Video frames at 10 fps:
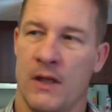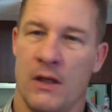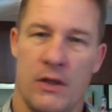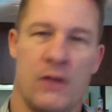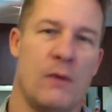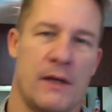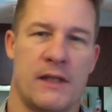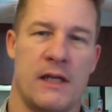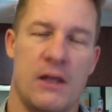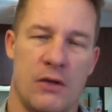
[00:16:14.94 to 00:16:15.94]

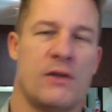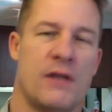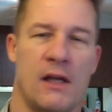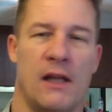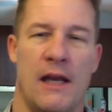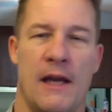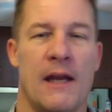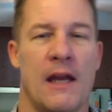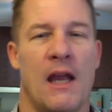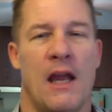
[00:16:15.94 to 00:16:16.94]
USC, UCLA.
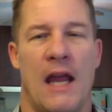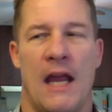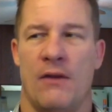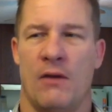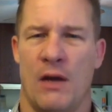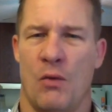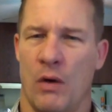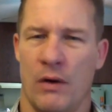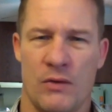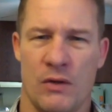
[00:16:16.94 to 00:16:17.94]
And they're like, where
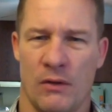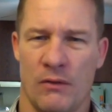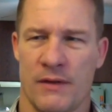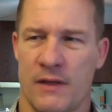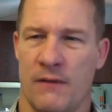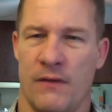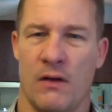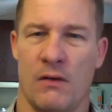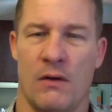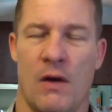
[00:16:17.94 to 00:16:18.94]
did you learn this stuff? You
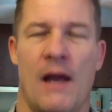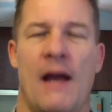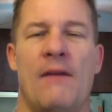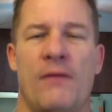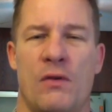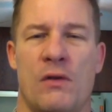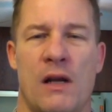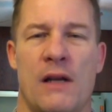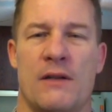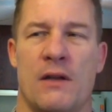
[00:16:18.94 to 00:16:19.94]
know, I had a few
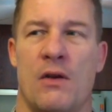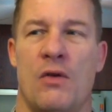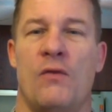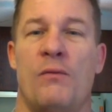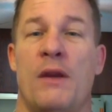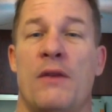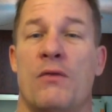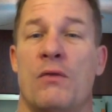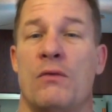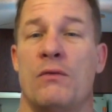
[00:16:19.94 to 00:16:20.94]
clients who've been
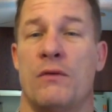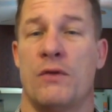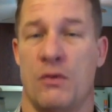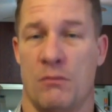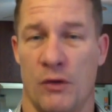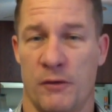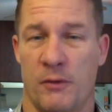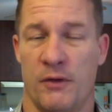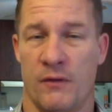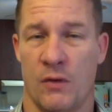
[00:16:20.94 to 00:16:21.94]
through
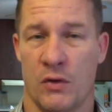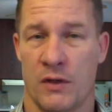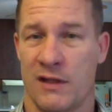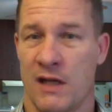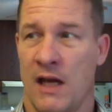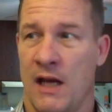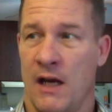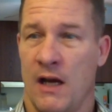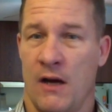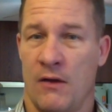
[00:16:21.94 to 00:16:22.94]
multiple divorces,
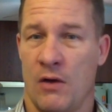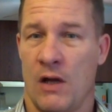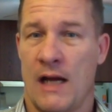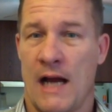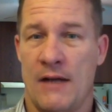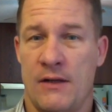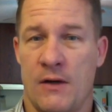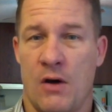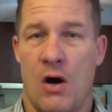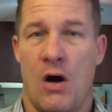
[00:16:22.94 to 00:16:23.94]
and they're like, I
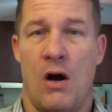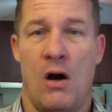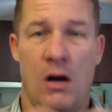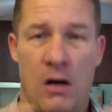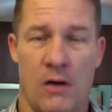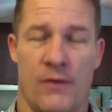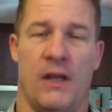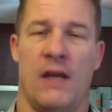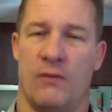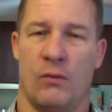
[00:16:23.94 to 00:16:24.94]
took all the
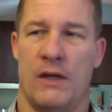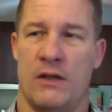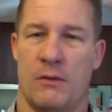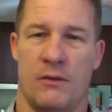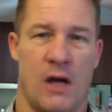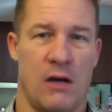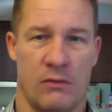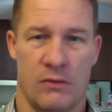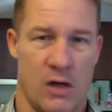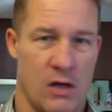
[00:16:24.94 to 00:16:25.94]
love relationship with Dr.
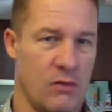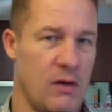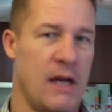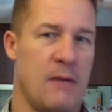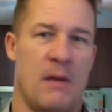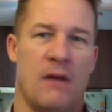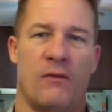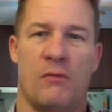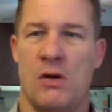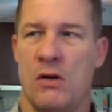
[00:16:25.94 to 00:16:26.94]
John Gray, Men Are
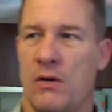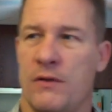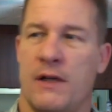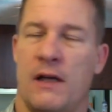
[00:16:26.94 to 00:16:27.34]
From Mars,